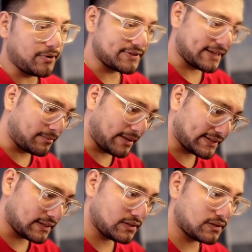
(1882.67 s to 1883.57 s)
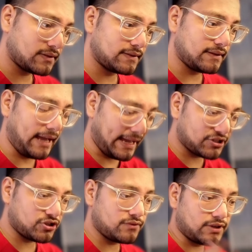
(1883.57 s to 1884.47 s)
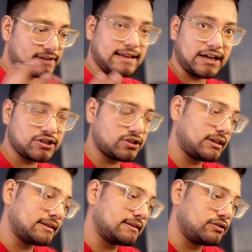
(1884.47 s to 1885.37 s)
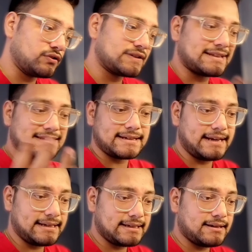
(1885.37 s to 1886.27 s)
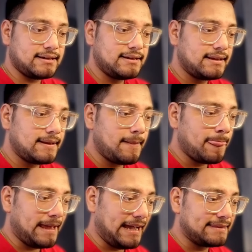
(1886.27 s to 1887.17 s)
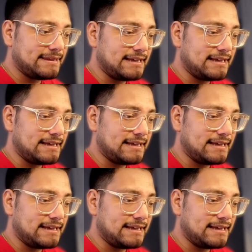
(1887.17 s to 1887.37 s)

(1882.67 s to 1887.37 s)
message action. What is the action? And you send the data, and then you